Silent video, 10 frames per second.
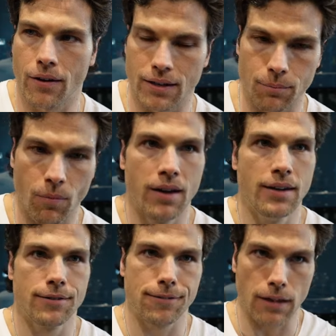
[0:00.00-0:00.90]
It
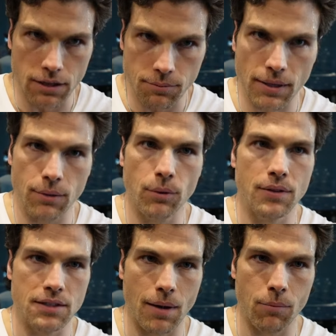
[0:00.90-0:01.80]
flooded me with
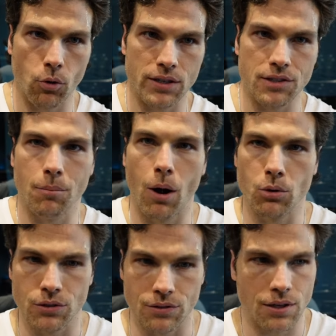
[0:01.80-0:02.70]
these memories and
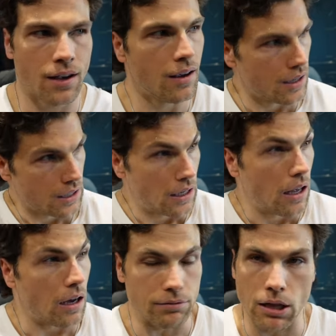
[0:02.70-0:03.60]
emotions
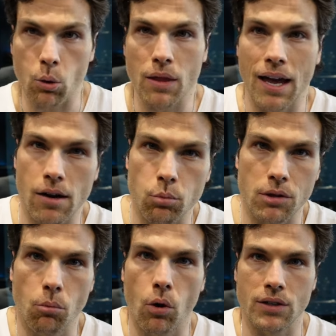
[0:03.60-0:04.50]
of loading that up with
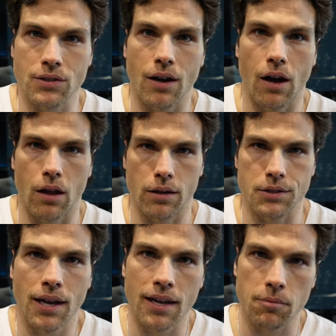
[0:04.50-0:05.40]
the boys in college,
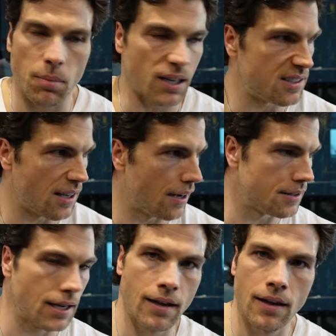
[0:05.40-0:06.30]
hitting big sets,